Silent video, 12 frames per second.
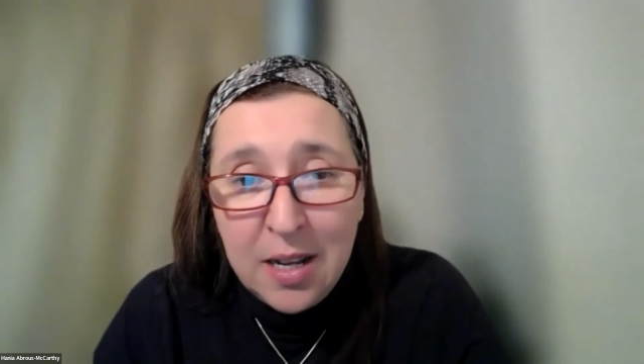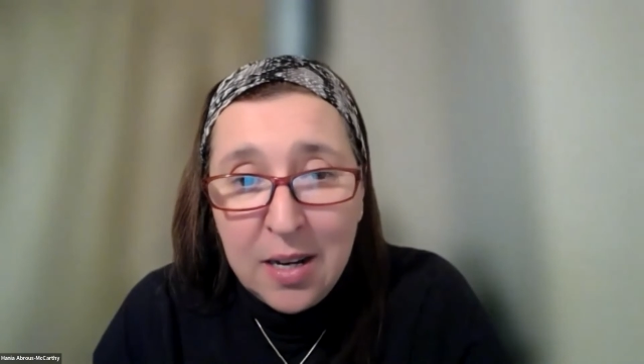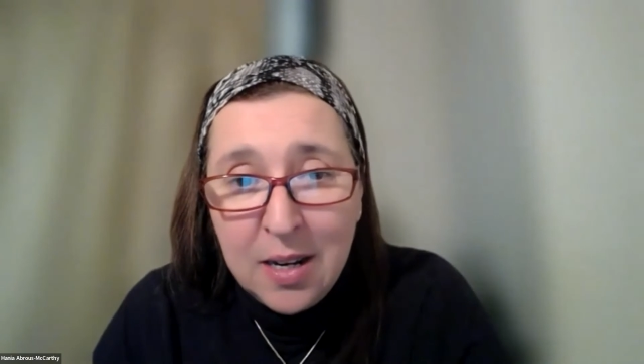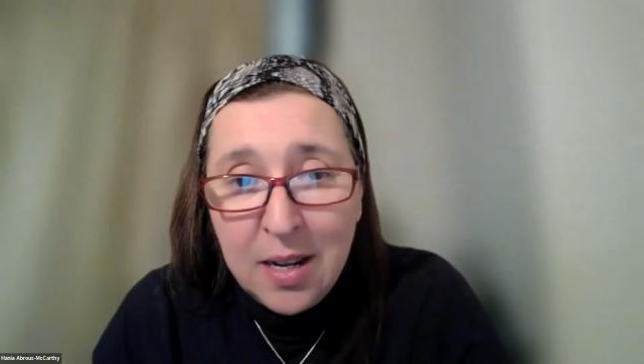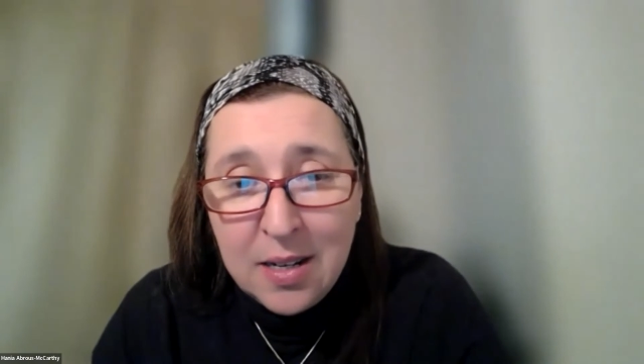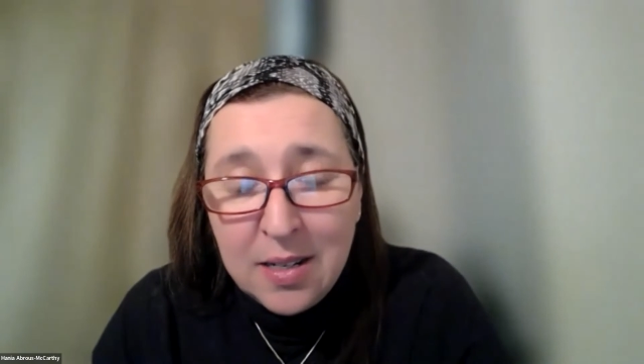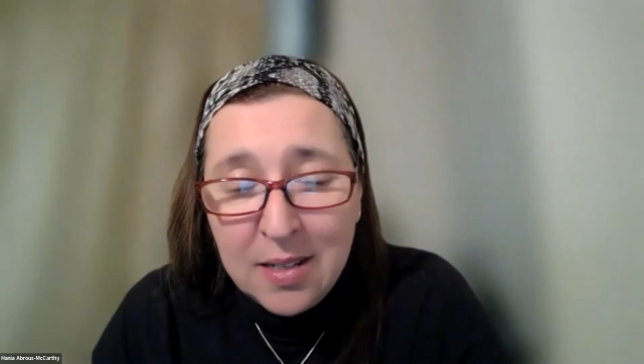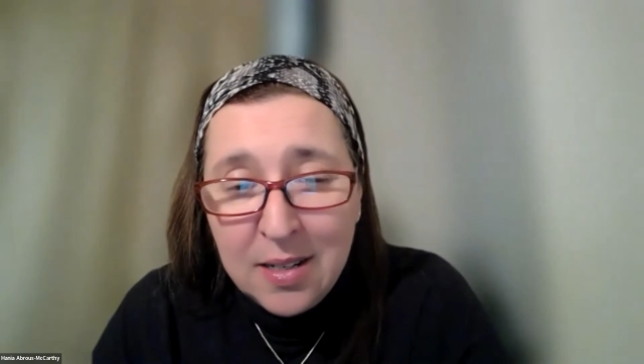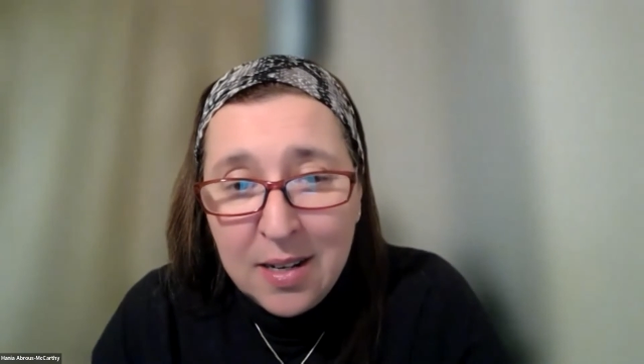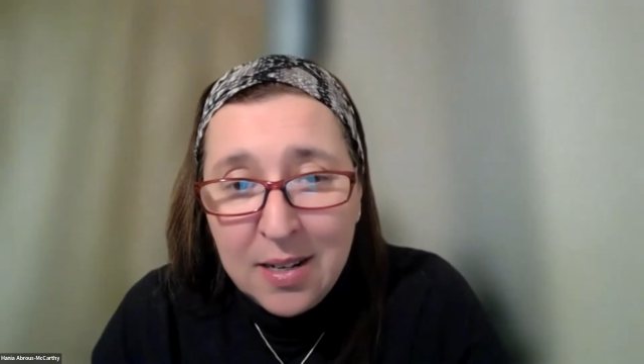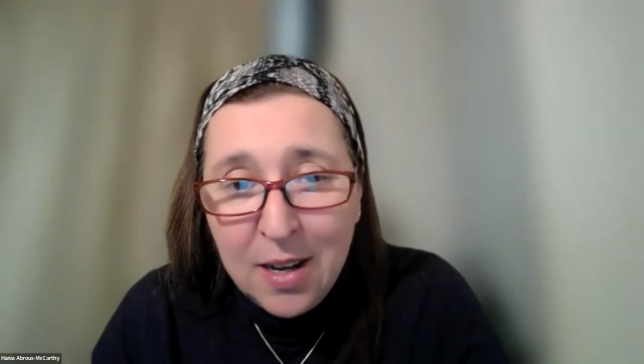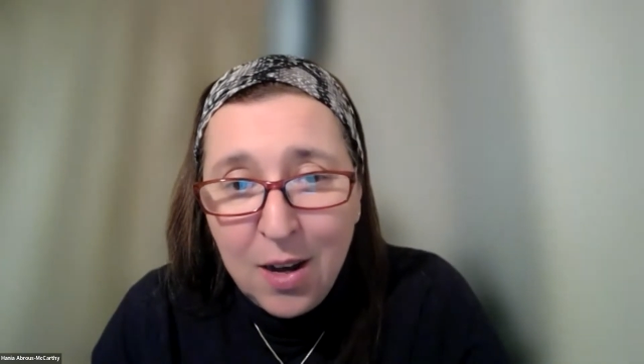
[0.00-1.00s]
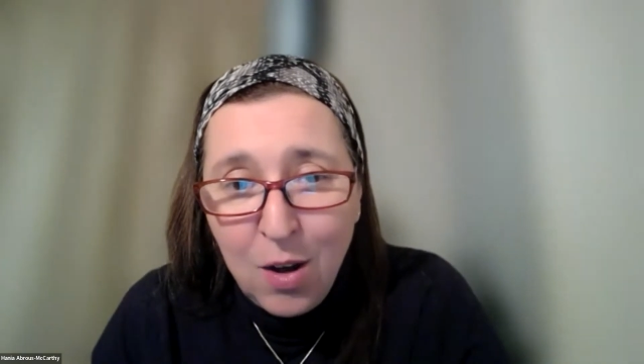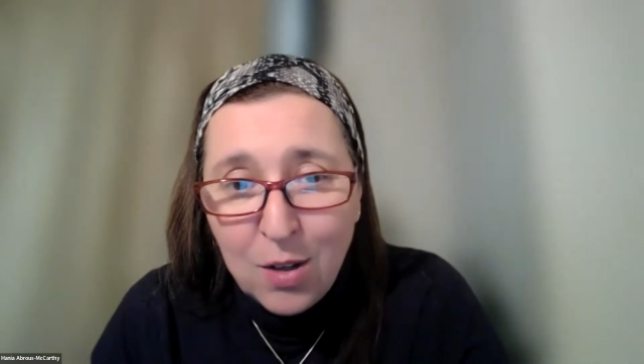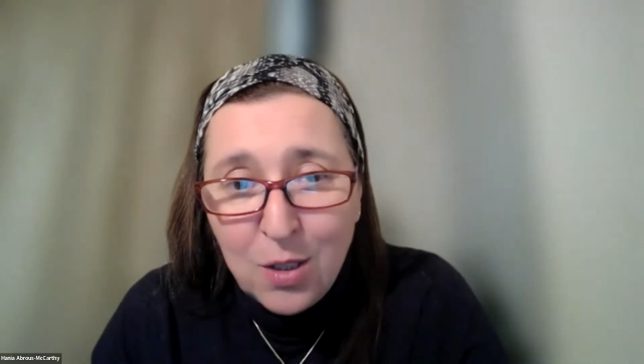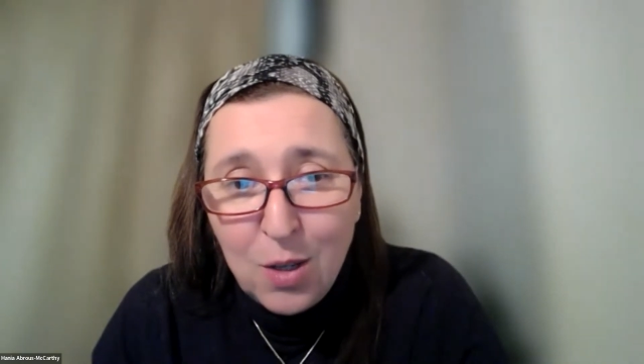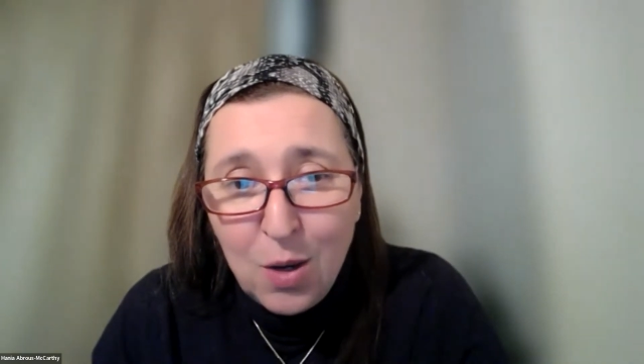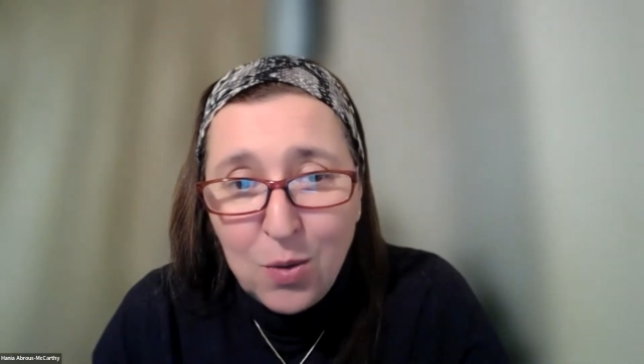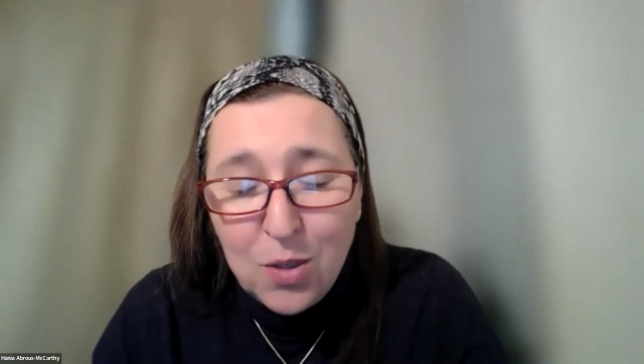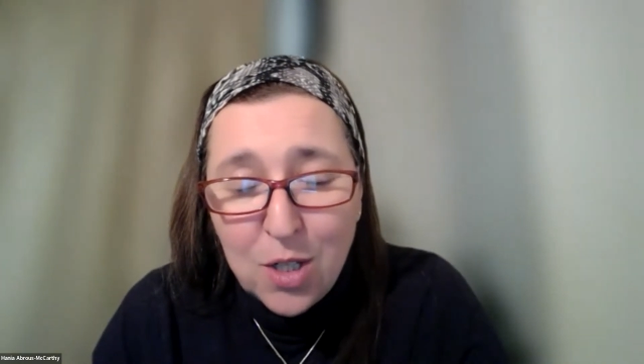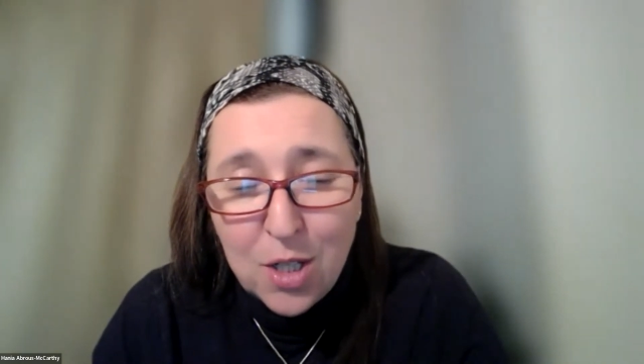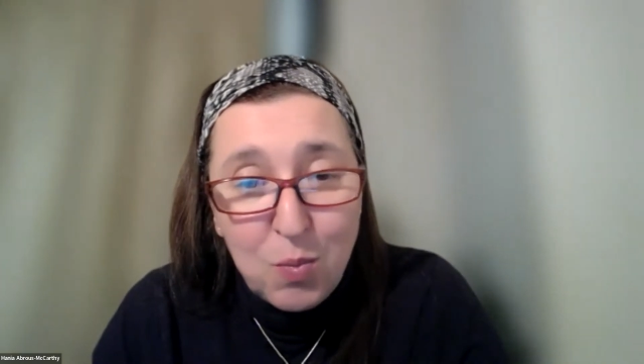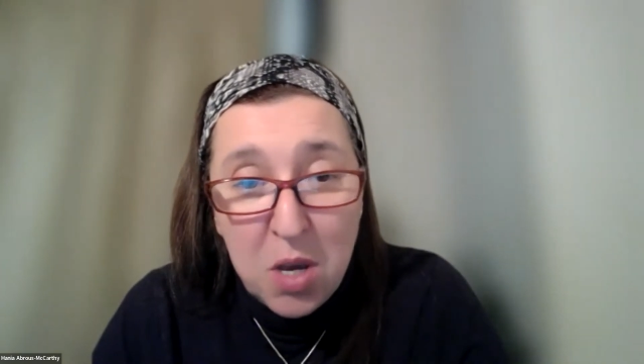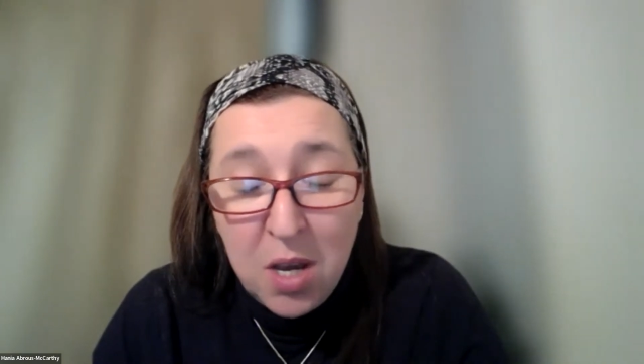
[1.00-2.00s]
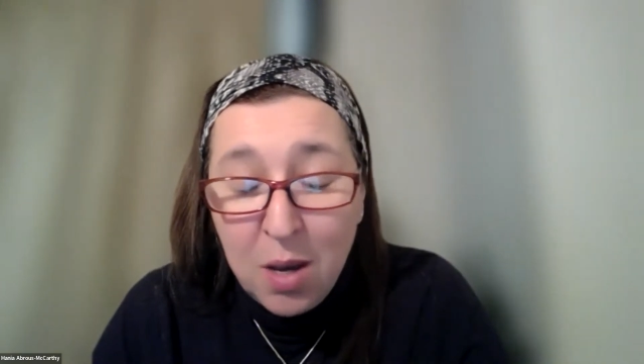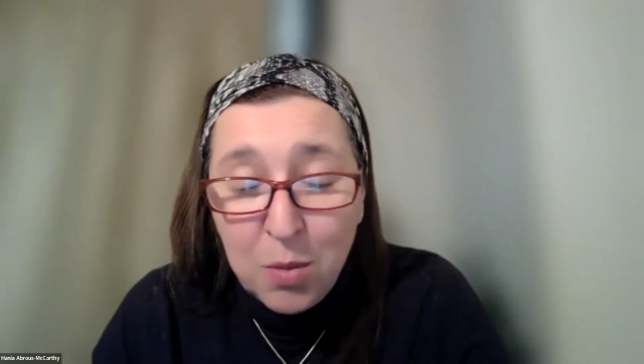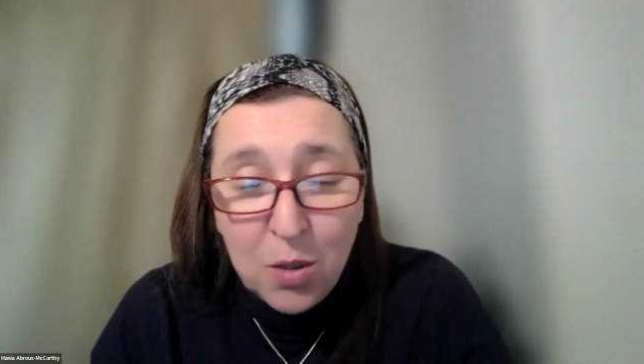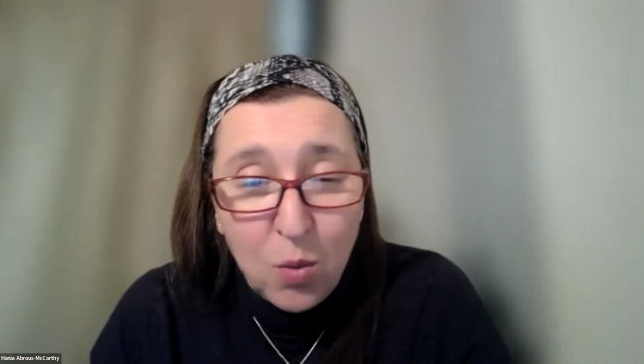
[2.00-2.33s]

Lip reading: and also just being able